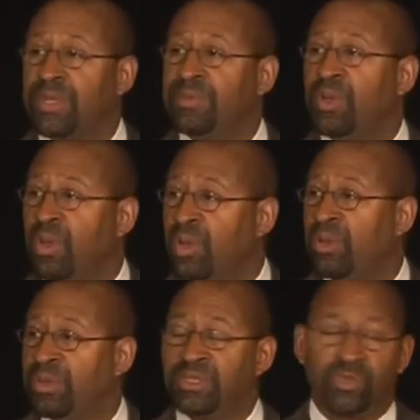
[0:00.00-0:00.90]
People
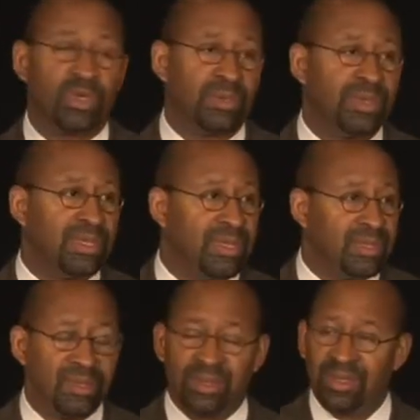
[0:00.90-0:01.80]
always want to be
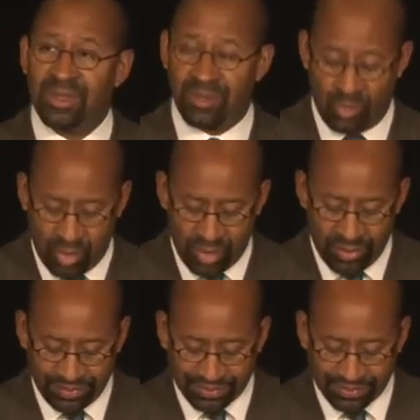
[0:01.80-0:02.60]
near the water.